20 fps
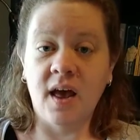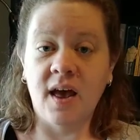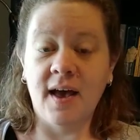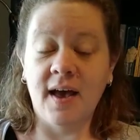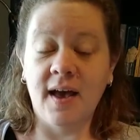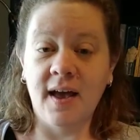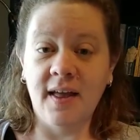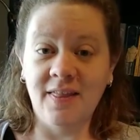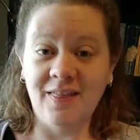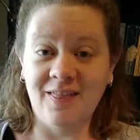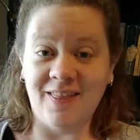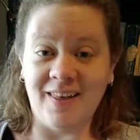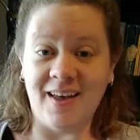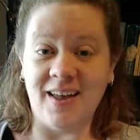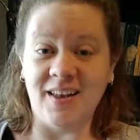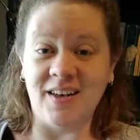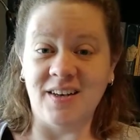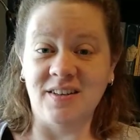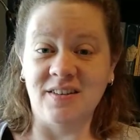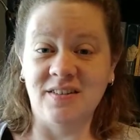And
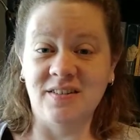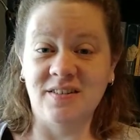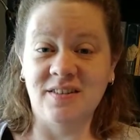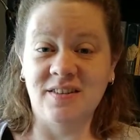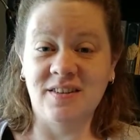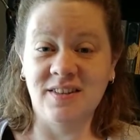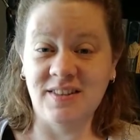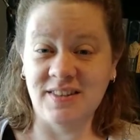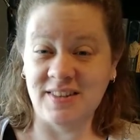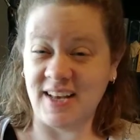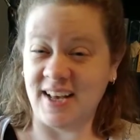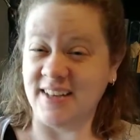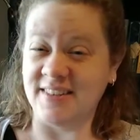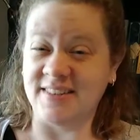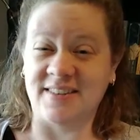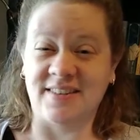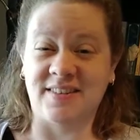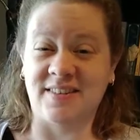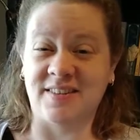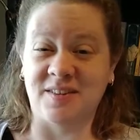then the
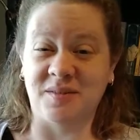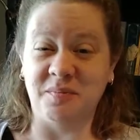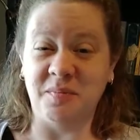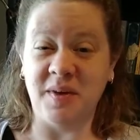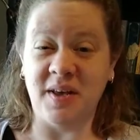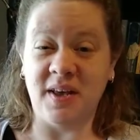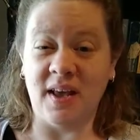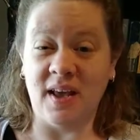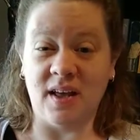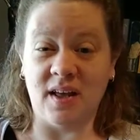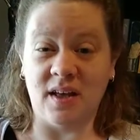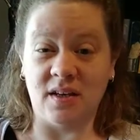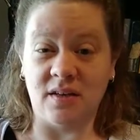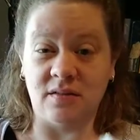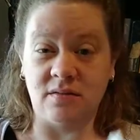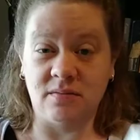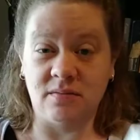tests began.